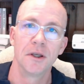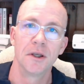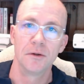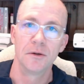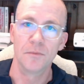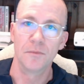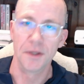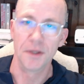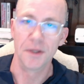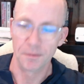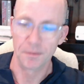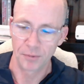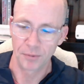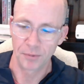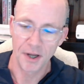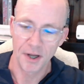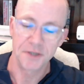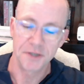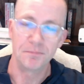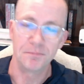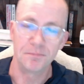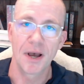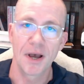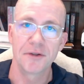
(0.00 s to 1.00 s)
when the
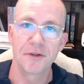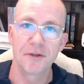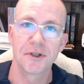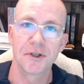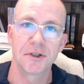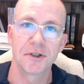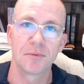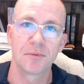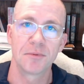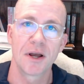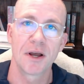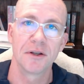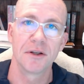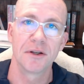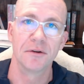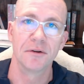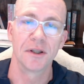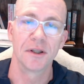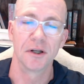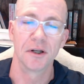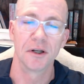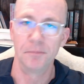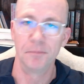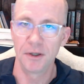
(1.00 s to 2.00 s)
price bounces around a
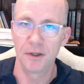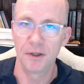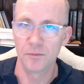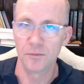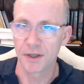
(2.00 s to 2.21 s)
little bit,